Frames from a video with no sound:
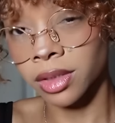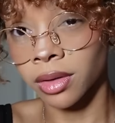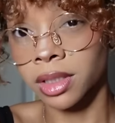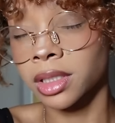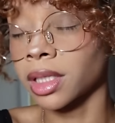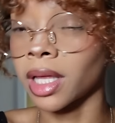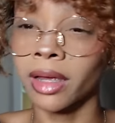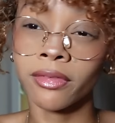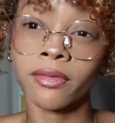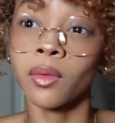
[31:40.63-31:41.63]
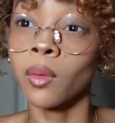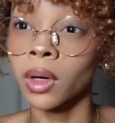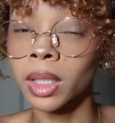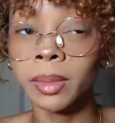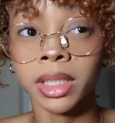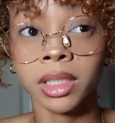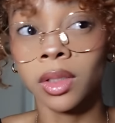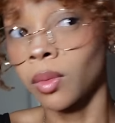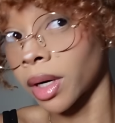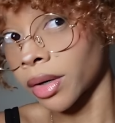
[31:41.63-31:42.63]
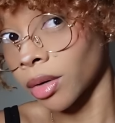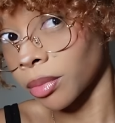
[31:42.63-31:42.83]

starts to like form into where you're